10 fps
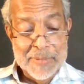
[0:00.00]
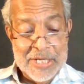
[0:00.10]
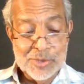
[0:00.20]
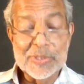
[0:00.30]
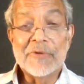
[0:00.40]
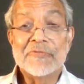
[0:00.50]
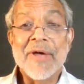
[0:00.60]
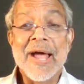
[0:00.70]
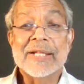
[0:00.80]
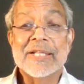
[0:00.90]
peace with the
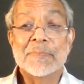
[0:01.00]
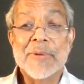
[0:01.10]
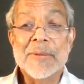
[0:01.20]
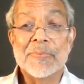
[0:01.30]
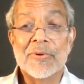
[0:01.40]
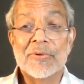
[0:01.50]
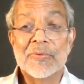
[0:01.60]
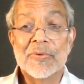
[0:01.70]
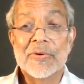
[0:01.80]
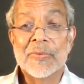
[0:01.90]
fact that
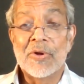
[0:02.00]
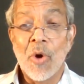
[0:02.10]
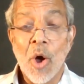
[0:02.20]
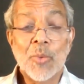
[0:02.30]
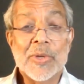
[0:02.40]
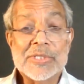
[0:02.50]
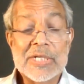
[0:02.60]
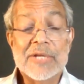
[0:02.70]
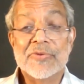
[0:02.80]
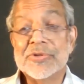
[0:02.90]
people will
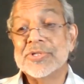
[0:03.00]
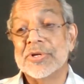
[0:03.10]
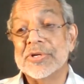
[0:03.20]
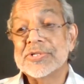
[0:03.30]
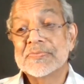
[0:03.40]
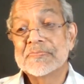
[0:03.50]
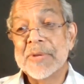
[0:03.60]
always leave your church.